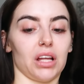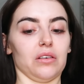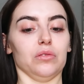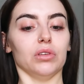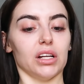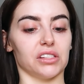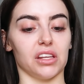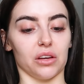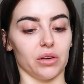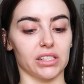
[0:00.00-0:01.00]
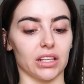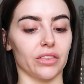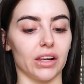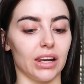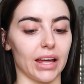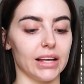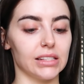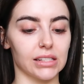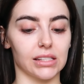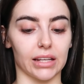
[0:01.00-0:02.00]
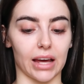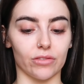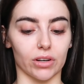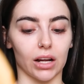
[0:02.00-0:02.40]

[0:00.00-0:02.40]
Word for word: But like all I do, it's like the laziest thing ever